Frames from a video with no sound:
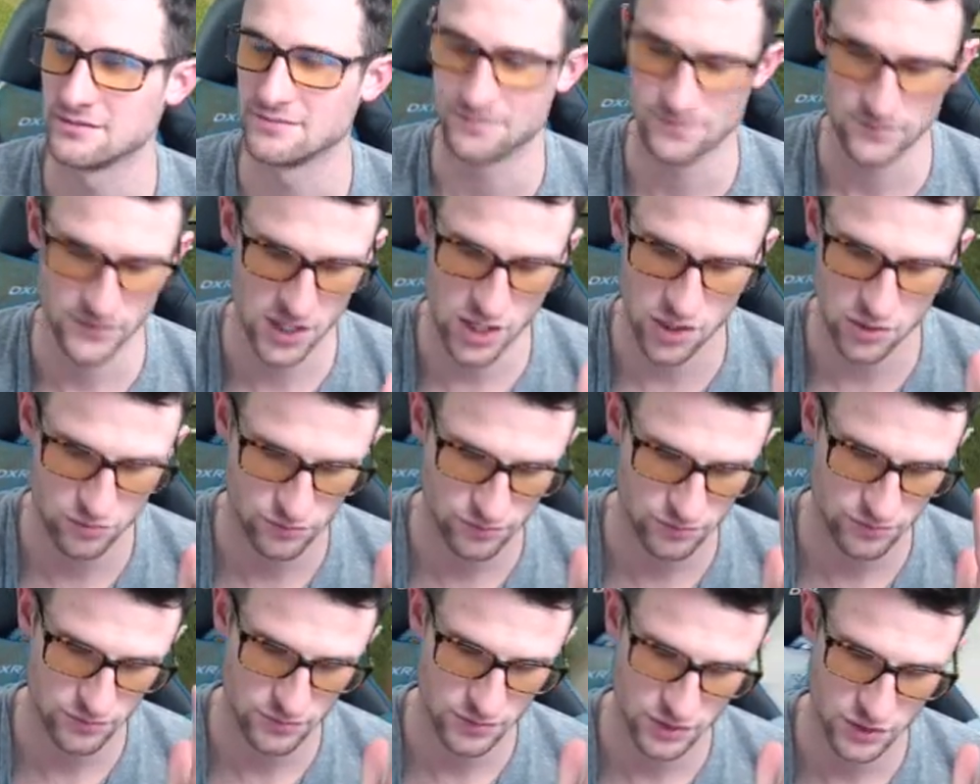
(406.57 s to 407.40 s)
No,
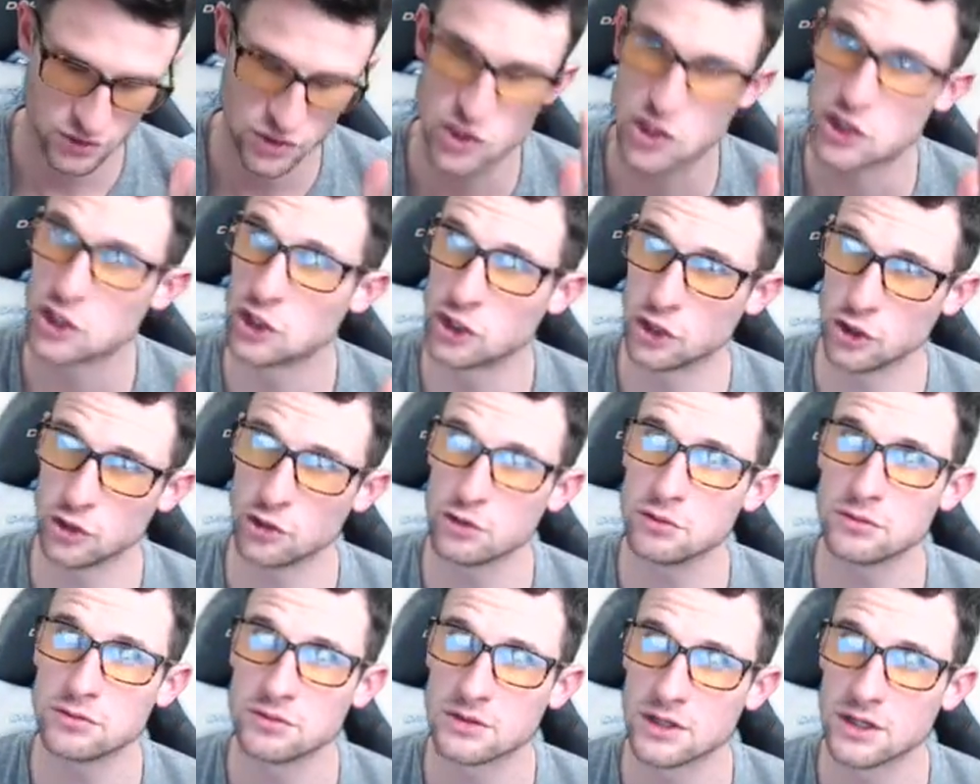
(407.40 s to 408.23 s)

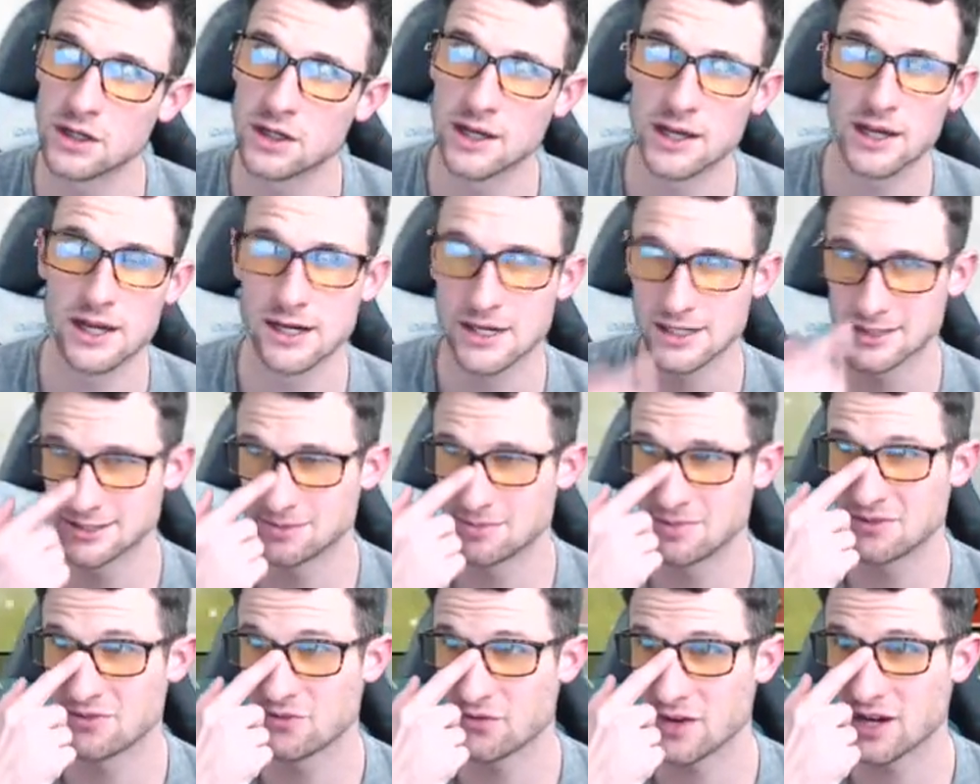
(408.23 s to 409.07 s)
two, because it'd
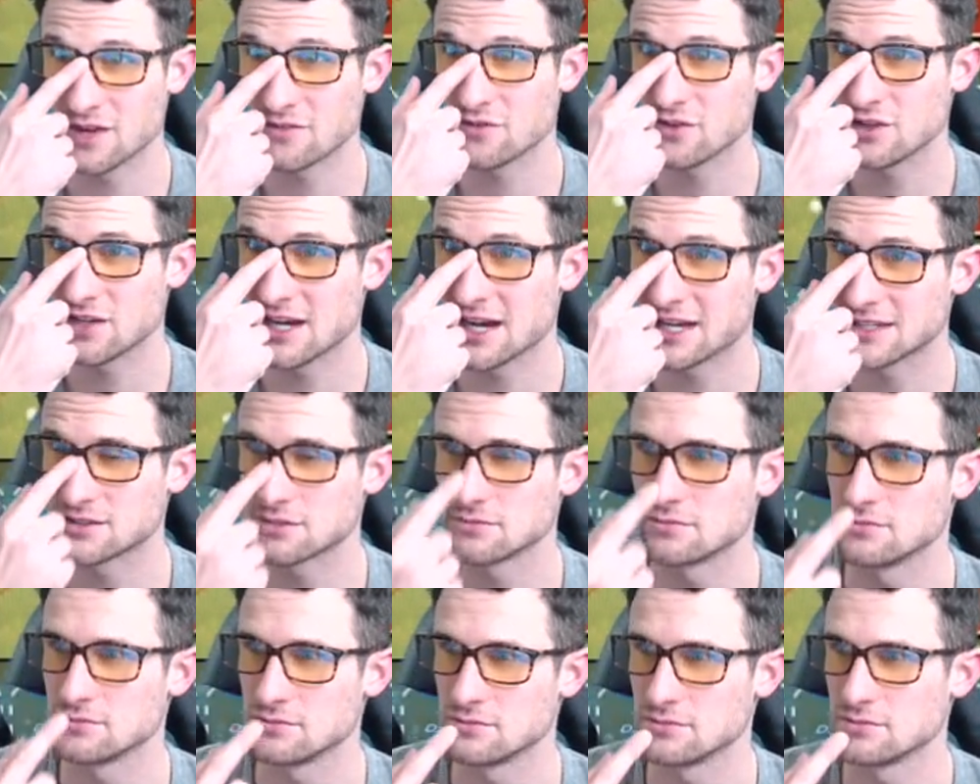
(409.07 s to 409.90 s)
be fun for you guys.
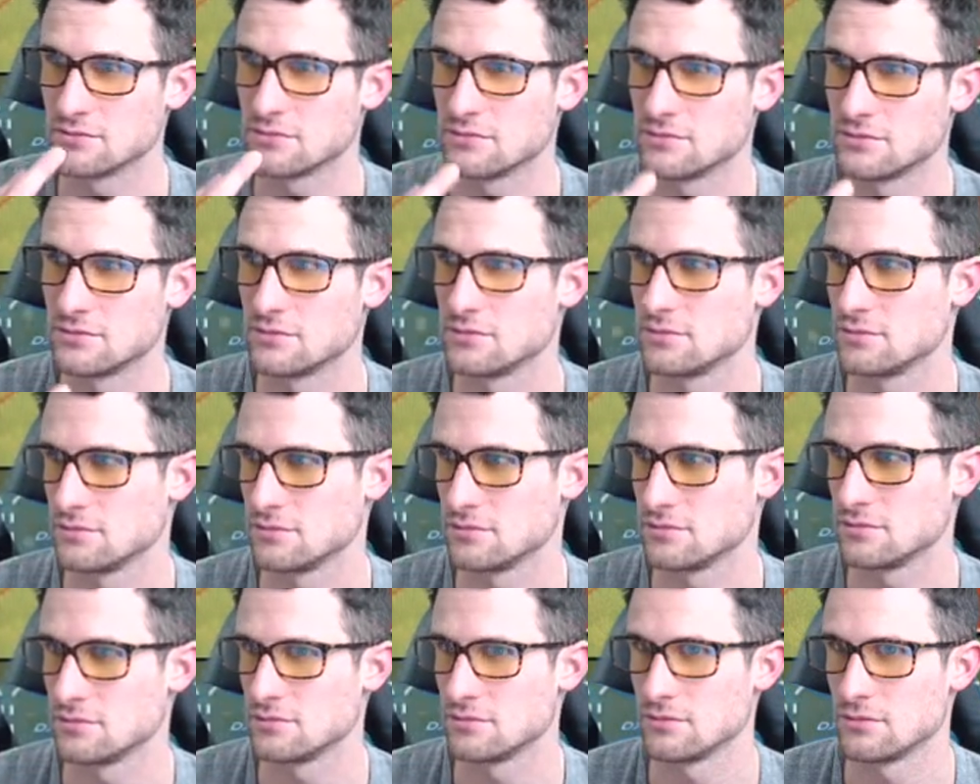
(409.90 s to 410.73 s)

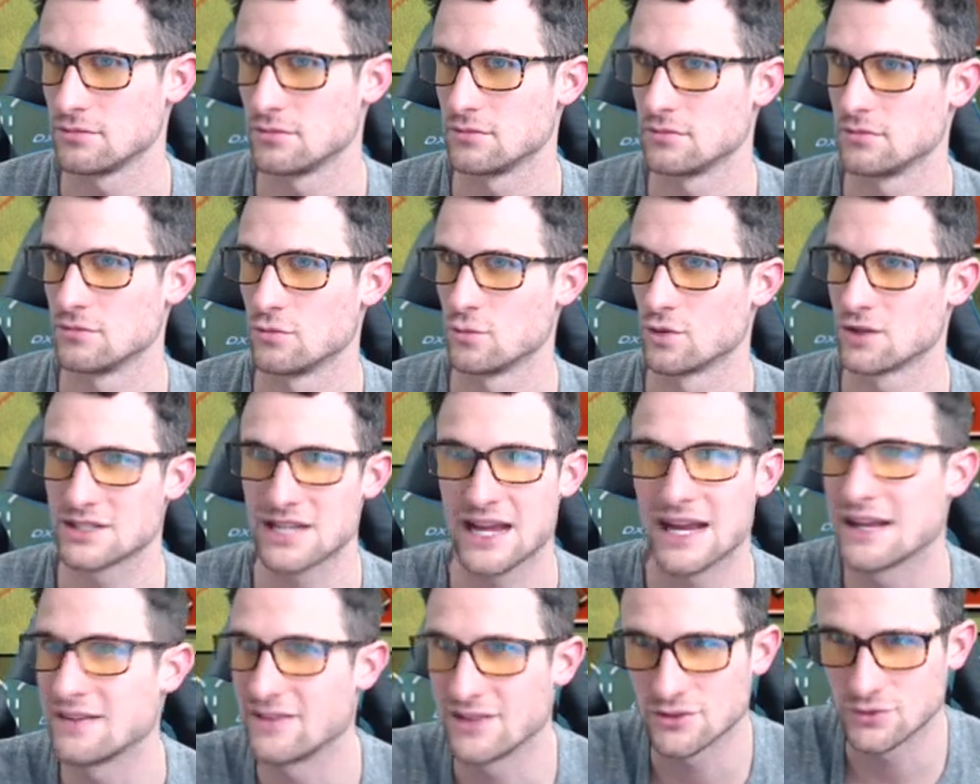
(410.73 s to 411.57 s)
We're
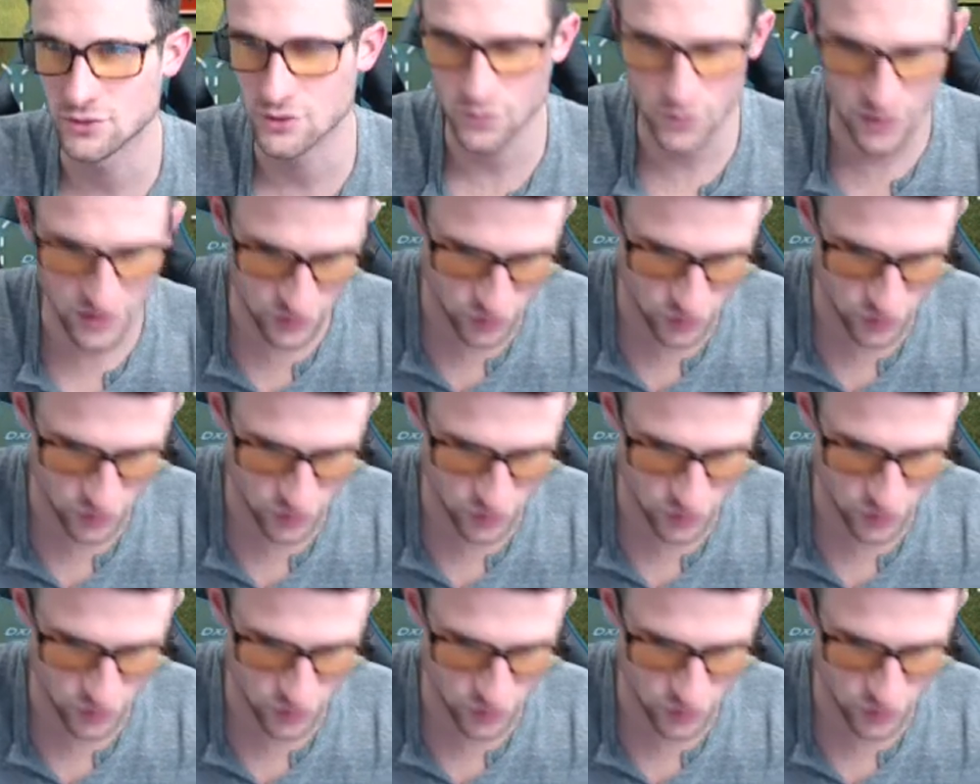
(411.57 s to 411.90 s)
taking this one. one